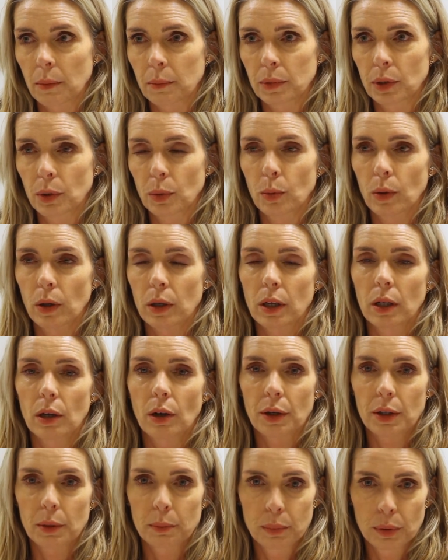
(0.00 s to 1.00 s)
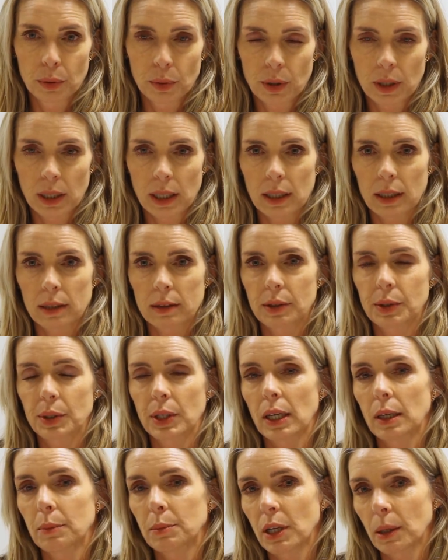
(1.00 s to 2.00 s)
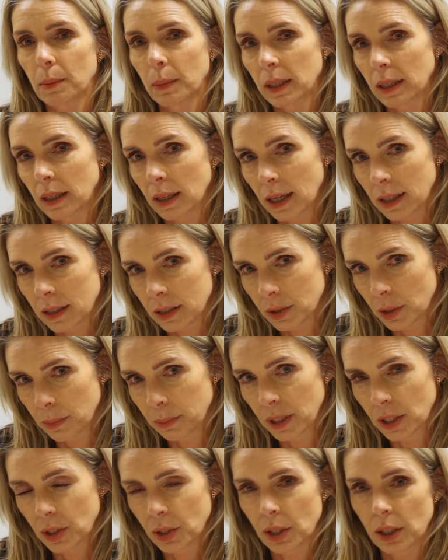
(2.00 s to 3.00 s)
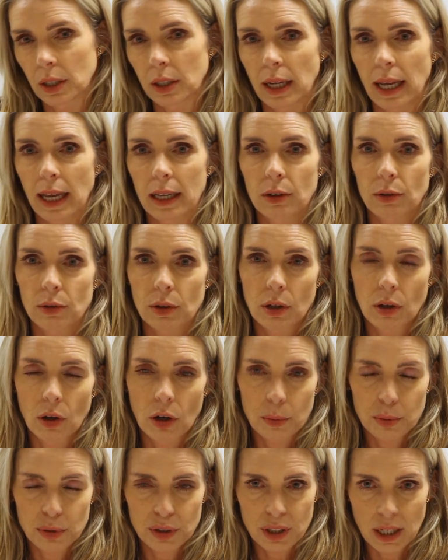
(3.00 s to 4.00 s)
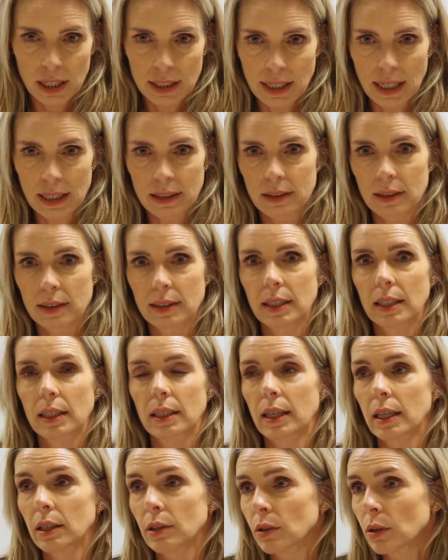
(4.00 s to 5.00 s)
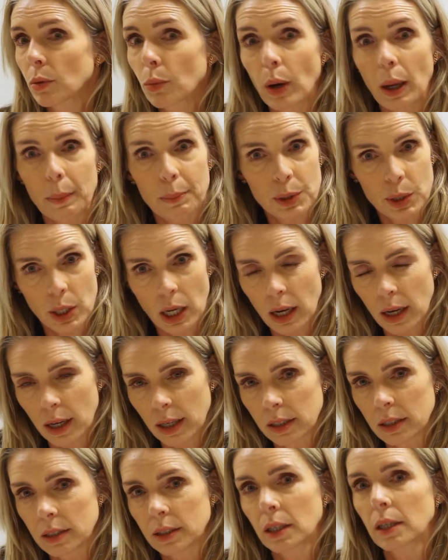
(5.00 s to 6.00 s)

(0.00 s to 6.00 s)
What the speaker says: you're working on a book and at the same time at an exhibition and on a corporate identity and on a website.